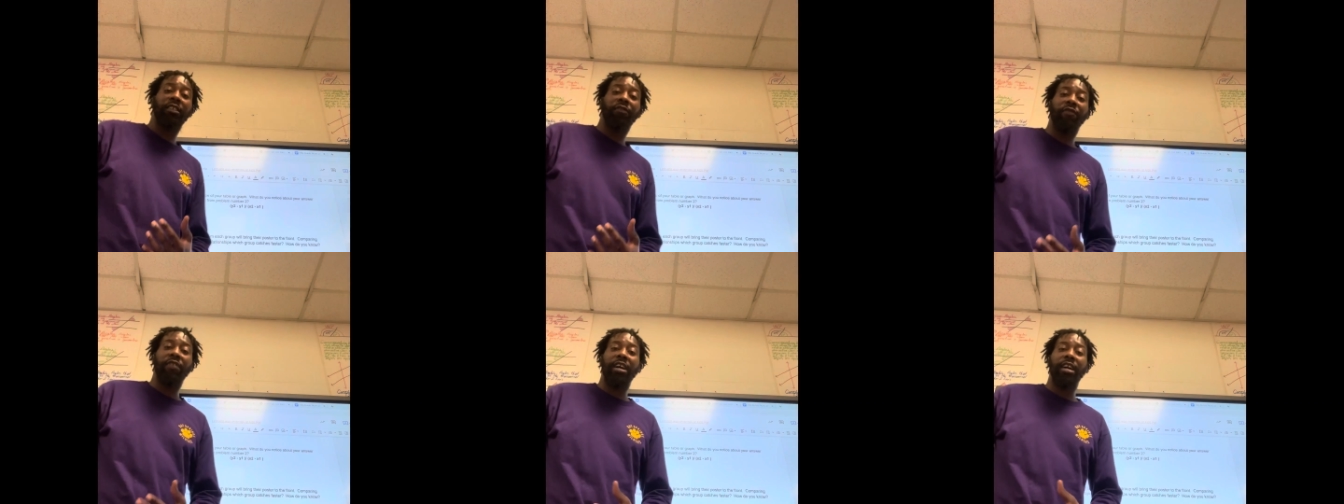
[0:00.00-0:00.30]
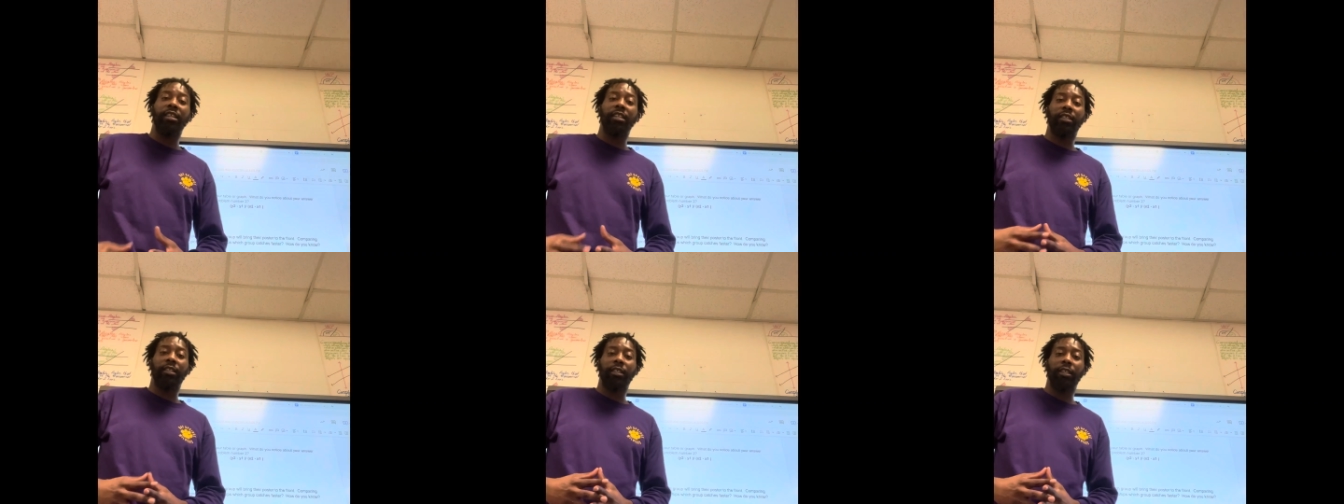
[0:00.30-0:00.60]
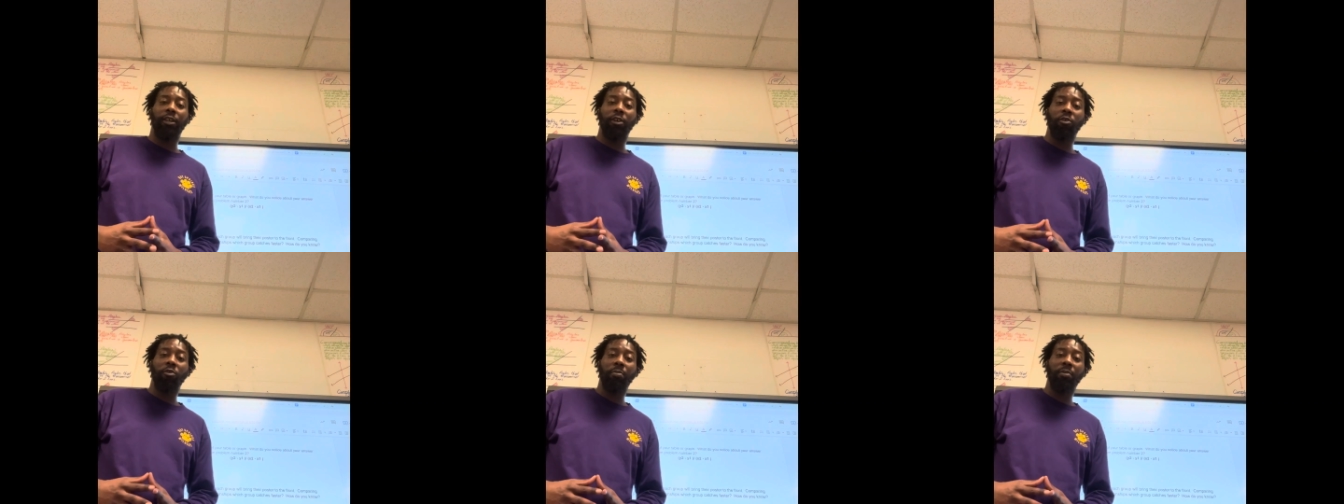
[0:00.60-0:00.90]
find the
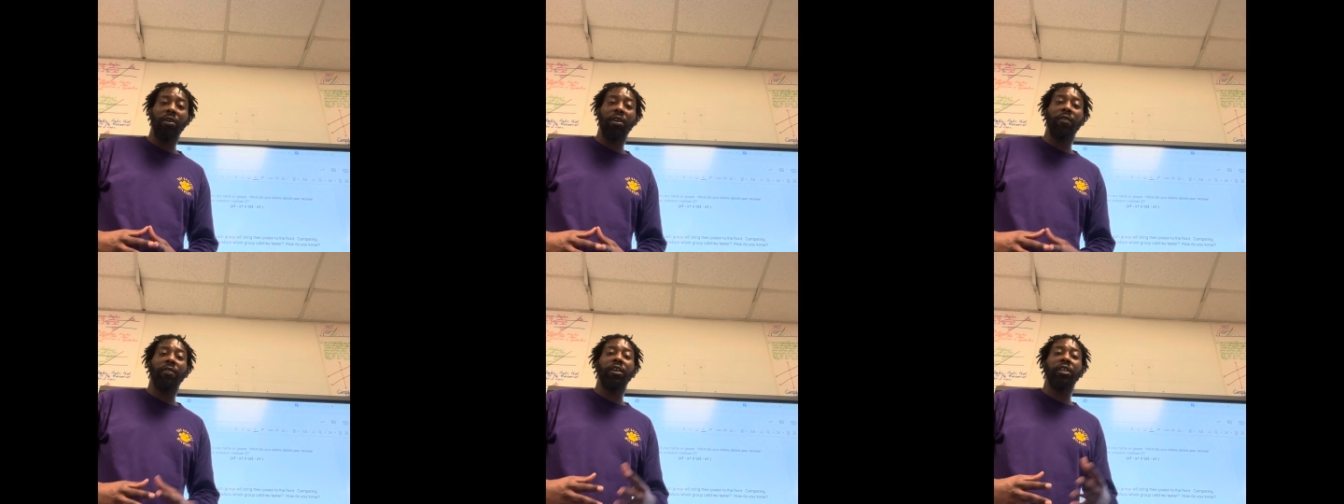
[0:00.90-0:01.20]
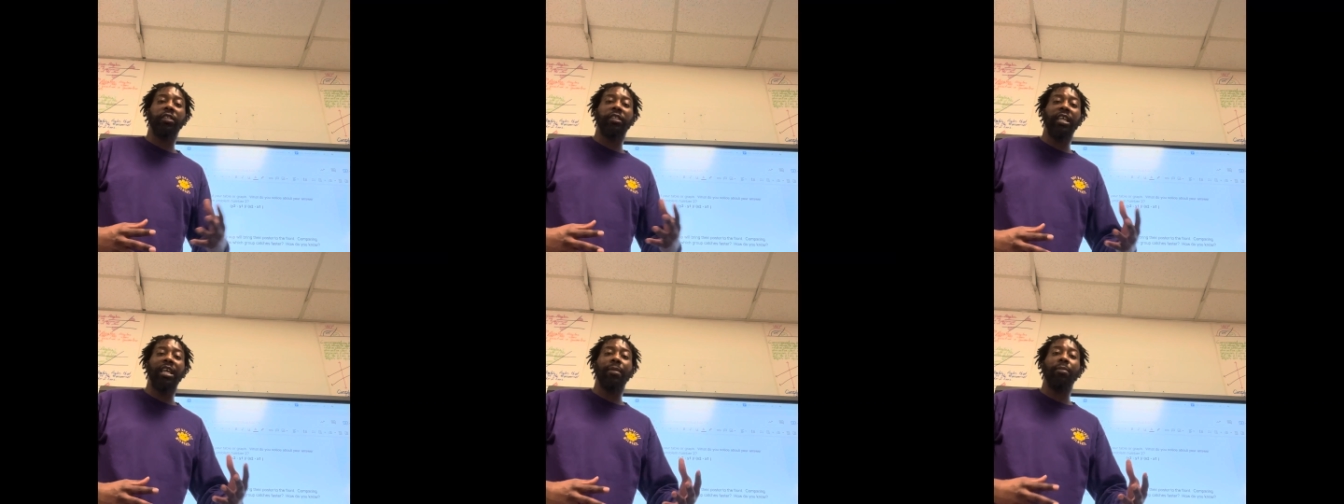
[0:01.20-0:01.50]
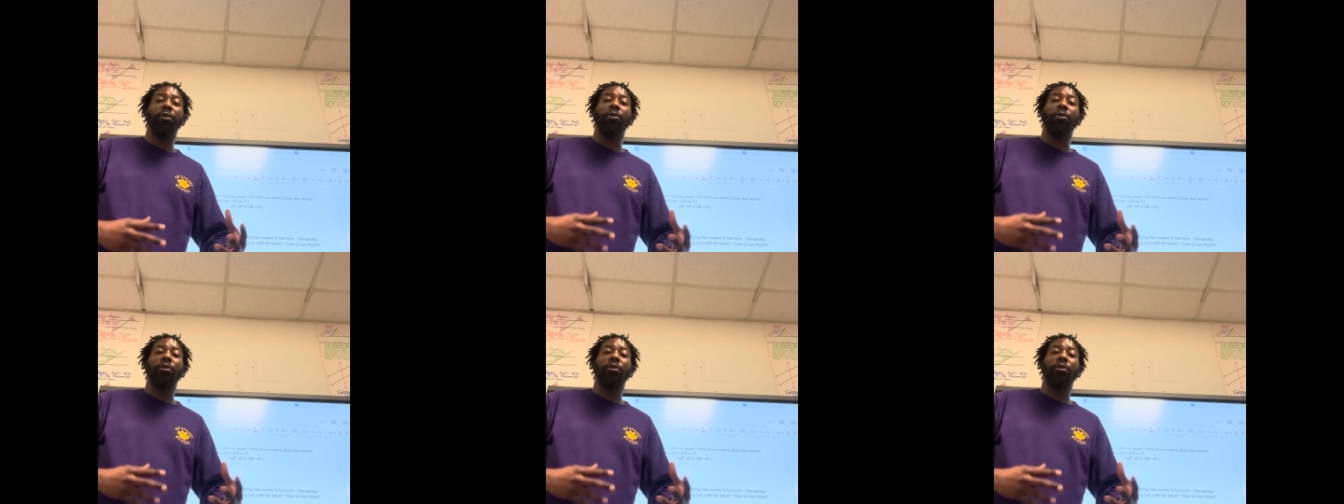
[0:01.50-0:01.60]
slope of their table